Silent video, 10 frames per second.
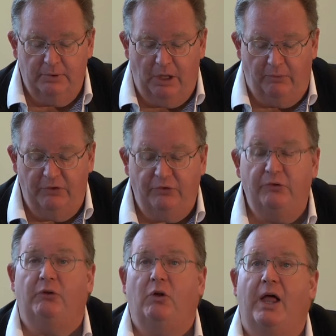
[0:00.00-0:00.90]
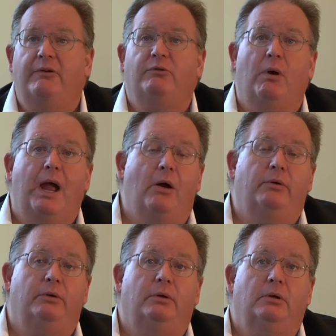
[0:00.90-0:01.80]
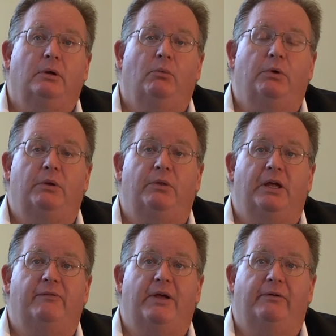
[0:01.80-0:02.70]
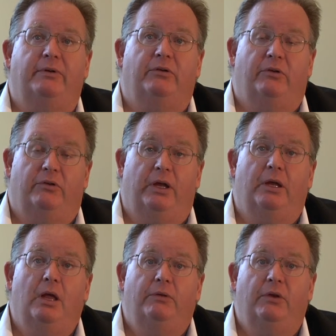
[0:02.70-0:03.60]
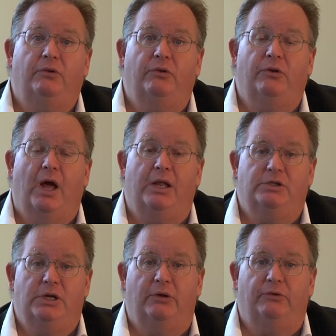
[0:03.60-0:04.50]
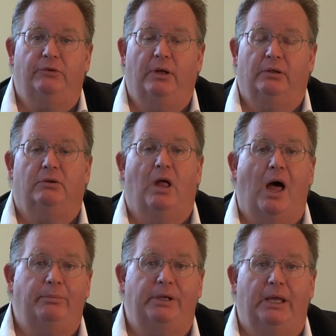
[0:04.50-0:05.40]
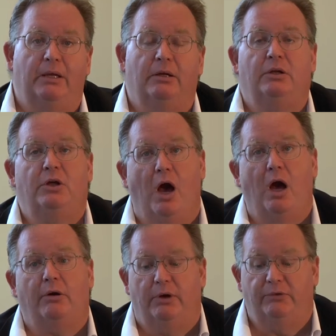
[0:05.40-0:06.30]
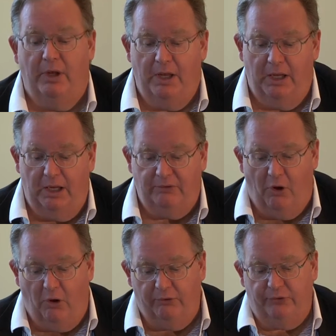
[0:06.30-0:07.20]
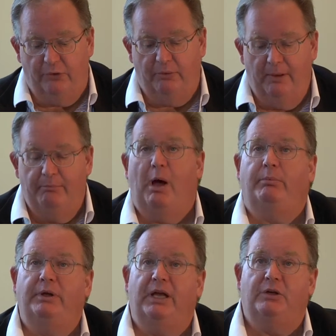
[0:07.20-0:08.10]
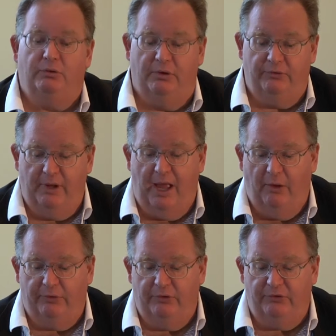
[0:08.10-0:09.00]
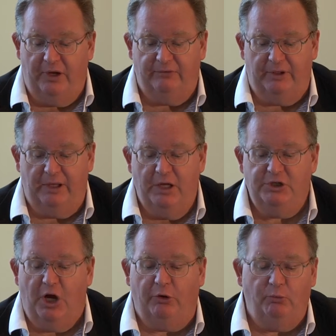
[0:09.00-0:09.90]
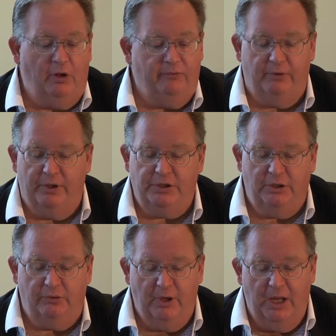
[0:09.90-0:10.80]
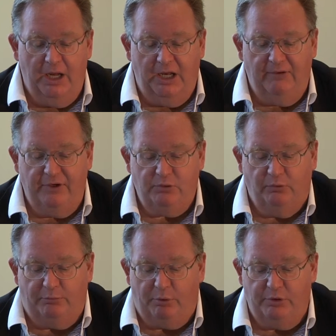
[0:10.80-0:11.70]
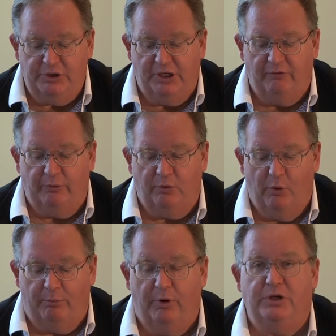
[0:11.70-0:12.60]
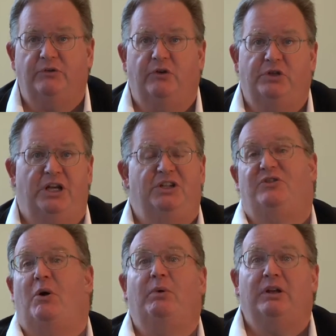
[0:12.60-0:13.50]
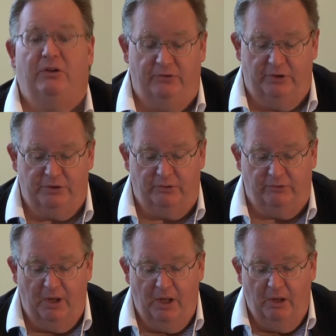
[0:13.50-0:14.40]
You know, this is a lot of ground when you think of advocacy. This is not just lobbying Congress. It's also public interest, health and safety, child welfare issues, individuals approaching government corporations and change zoning decisions,